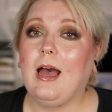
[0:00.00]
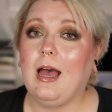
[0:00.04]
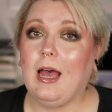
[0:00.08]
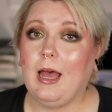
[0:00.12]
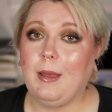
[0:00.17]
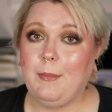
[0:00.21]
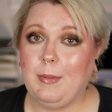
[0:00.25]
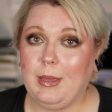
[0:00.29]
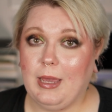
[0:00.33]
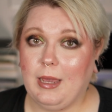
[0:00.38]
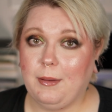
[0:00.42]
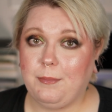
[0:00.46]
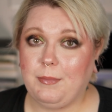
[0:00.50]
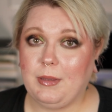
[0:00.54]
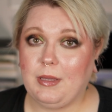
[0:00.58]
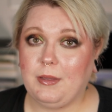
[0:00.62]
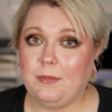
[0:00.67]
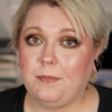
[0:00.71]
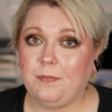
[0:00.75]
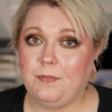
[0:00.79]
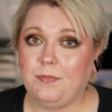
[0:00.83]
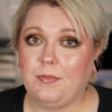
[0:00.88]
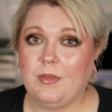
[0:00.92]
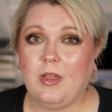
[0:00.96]
I'm
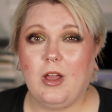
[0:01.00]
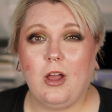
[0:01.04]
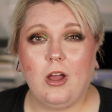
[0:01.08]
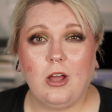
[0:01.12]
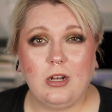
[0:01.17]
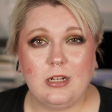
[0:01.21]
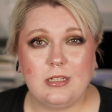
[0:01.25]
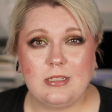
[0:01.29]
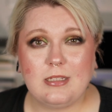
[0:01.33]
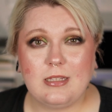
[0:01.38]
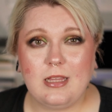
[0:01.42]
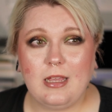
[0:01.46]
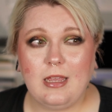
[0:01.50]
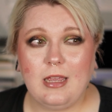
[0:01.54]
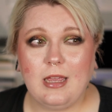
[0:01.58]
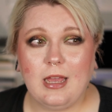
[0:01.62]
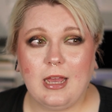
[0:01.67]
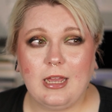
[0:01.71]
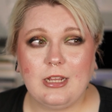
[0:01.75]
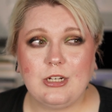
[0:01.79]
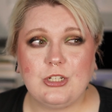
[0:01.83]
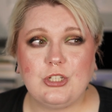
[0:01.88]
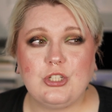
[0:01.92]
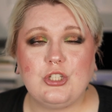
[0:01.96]
happy. Honestly,
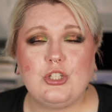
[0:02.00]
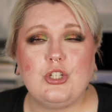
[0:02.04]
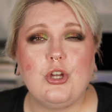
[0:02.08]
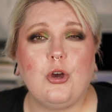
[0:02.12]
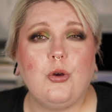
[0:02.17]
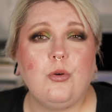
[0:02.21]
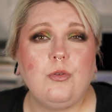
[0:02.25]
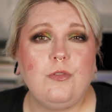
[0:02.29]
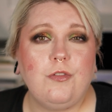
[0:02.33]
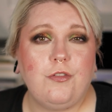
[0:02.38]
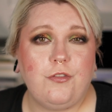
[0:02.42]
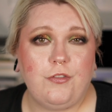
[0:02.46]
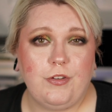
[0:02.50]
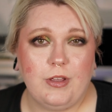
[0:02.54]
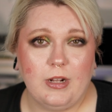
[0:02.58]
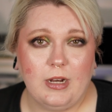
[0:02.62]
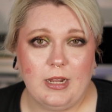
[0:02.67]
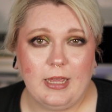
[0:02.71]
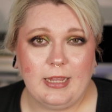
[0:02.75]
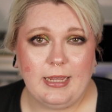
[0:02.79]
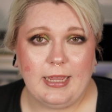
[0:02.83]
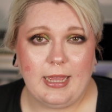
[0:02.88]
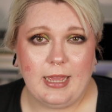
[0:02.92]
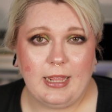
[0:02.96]
I don't feel
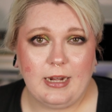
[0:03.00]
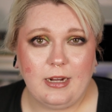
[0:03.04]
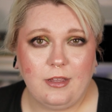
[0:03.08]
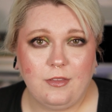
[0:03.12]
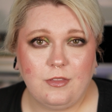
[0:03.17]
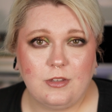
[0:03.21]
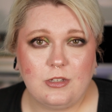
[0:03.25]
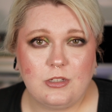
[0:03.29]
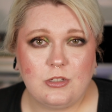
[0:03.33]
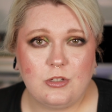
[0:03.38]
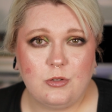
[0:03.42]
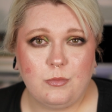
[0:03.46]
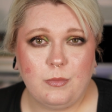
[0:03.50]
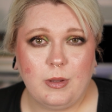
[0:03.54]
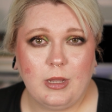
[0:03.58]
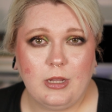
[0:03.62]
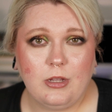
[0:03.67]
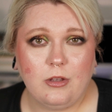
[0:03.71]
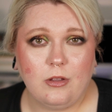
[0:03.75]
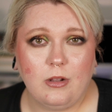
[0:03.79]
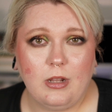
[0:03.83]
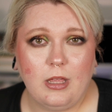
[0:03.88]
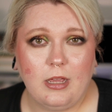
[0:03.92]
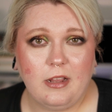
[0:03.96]
like adding this to my
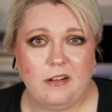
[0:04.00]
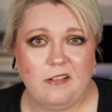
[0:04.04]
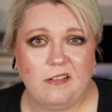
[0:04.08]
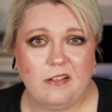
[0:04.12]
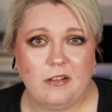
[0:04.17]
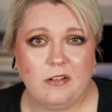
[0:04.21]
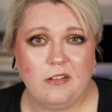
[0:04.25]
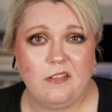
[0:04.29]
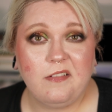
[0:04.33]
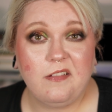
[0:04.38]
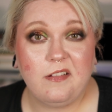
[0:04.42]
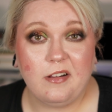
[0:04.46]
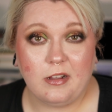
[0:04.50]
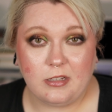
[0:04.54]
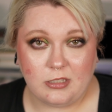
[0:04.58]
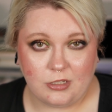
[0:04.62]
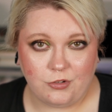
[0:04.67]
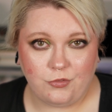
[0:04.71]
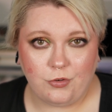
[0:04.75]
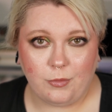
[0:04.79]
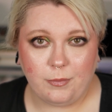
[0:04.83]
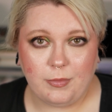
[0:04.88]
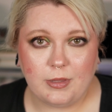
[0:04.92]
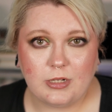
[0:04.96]
collection
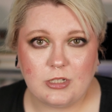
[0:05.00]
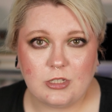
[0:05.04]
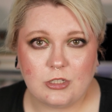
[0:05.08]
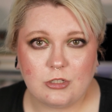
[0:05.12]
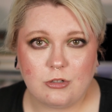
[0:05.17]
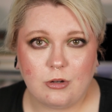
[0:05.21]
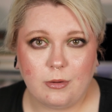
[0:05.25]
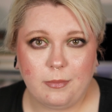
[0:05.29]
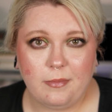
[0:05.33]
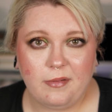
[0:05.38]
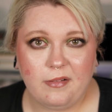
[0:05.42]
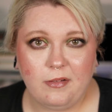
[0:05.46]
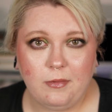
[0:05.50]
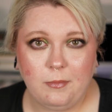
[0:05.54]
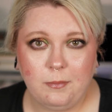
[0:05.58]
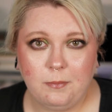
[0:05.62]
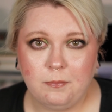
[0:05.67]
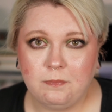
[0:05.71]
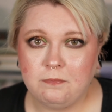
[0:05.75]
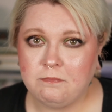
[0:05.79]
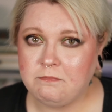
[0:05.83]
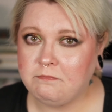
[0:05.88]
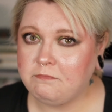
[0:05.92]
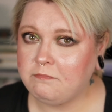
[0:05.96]
just from the description,
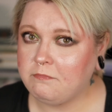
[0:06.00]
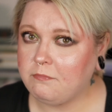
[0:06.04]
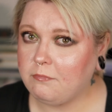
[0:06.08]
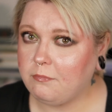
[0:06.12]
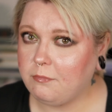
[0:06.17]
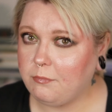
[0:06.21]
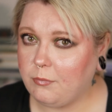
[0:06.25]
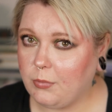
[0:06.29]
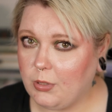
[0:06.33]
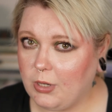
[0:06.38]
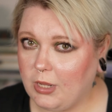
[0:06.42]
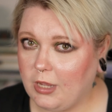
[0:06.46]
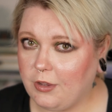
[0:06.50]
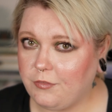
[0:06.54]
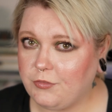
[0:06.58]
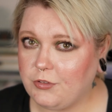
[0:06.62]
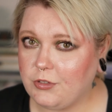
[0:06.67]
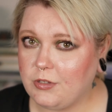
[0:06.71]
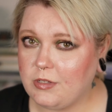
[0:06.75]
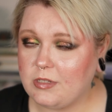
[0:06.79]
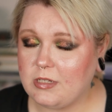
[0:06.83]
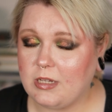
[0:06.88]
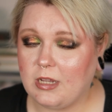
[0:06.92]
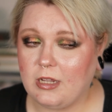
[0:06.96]
but I have
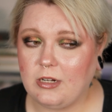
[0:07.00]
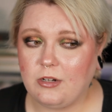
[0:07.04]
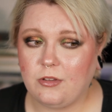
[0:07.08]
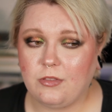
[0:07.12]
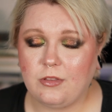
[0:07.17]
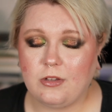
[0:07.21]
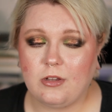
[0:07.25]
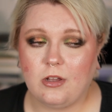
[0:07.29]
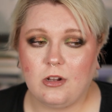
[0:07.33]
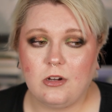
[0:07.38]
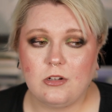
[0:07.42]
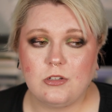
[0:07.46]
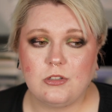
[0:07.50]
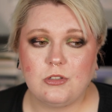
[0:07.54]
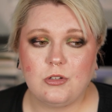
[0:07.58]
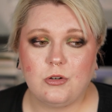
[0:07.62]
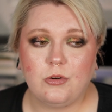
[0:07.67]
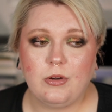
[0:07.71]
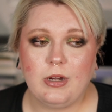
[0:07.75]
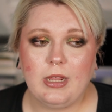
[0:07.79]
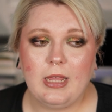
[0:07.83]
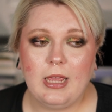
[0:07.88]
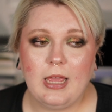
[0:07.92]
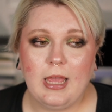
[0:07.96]
to decide on the color
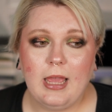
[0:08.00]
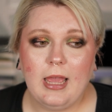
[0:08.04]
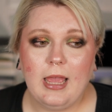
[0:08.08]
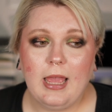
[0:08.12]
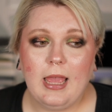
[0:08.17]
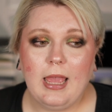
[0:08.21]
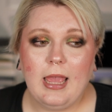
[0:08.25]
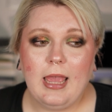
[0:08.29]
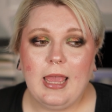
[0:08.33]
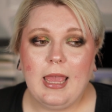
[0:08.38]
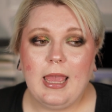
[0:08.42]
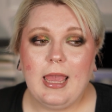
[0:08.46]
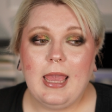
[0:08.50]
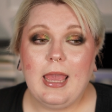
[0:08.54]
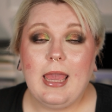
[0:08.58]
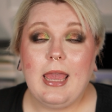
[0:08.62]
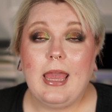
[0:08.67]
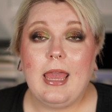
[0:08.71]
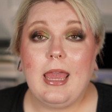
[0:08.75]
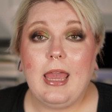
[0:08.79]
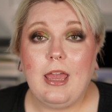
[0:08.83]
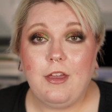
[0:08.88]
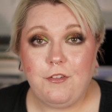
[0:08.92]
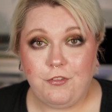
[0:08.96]
story.
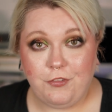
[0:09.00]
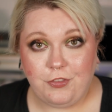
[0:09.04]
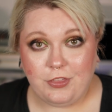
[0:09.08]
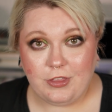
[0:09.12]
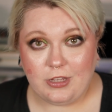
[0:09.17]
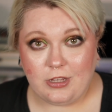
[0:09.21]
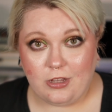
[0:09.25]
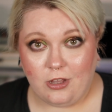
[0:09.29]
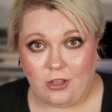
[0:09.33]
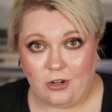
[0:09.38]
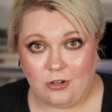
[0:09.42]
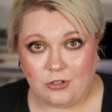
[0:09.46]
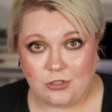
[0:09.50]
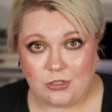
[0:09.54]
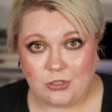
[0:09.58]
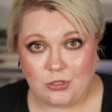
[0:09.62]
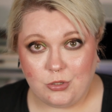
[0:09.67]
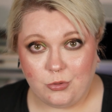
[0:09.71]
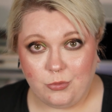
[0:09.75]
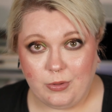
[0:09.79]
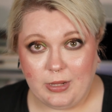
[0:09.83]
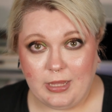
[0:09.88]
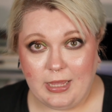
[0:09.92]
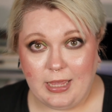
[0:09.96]
If the color
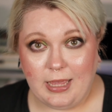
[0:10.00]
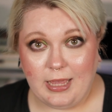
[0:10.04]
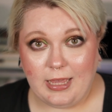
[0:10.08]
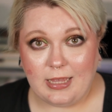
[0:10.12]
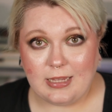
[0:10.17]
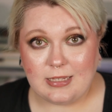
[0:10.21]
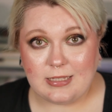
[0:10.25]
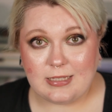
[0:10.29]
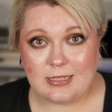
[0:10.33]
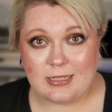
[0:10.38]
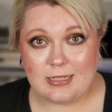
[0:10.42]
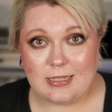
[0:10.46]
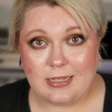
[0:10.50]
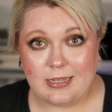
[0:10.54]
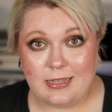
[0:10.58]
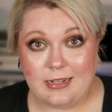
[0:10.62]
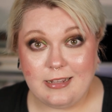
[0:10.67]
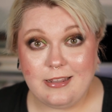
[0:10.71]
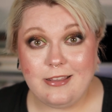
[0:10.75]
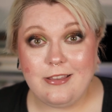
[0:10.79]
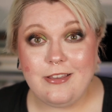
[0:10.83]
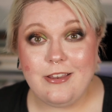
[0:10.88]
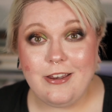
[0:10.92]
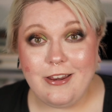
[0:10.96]
story is
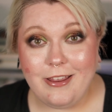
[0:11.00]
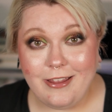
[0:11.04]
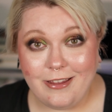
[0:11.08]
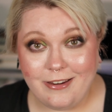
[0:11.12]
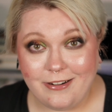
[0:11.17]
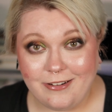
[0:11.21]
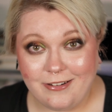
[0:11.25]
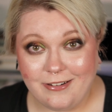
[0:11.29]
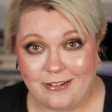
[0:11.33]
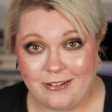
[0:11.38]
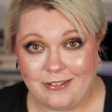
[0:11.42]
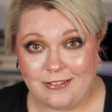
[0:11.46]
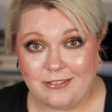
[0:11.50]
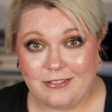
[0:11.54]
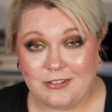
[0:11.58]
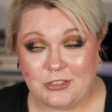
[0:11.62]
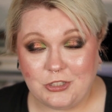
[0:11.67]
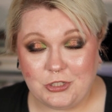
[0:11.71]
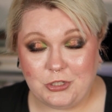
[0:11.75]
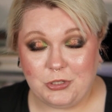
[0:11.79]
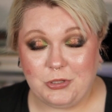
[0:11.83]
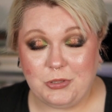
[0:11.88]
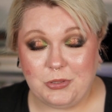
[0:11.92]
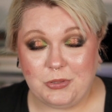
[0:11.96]
near
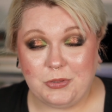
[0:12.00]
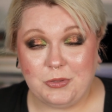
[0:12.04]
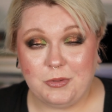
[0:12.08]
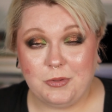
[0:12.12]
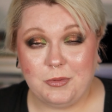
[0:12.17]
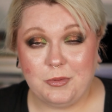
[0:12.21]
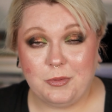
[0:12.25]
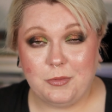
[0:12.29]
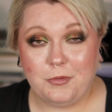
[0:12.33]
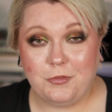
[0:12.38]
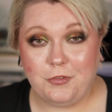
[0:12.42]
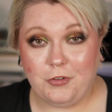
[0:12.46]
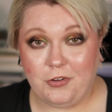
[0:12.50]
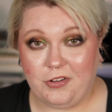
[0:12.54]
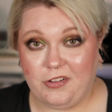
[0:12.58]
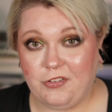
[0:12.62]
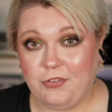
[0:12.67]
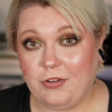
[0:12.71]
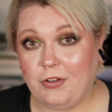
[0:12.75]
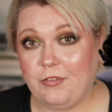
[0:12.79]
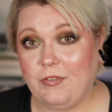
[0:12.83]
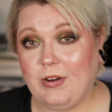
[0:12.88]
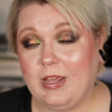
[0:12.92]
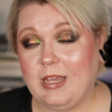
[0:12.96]
to Fuji
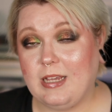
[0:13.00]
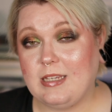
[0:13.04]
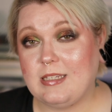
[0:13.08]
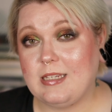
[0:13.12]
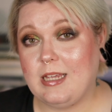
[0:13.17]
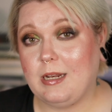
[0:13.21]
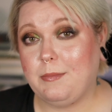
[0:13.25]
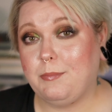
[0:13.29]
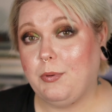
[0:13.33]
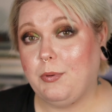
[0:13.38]
5 Lakes and